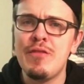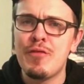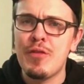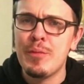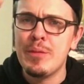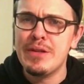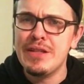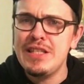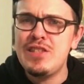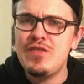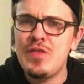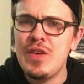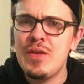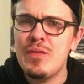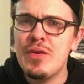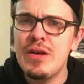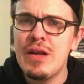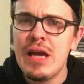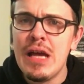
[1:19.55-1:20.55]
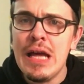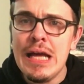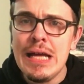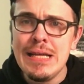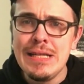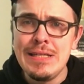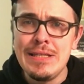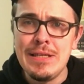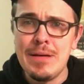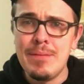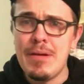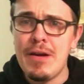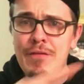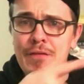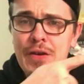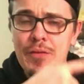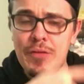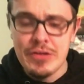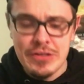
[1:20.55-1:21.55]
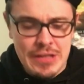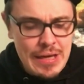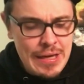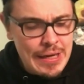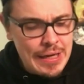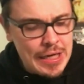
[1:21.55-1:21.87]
from my least favorite to my favorite.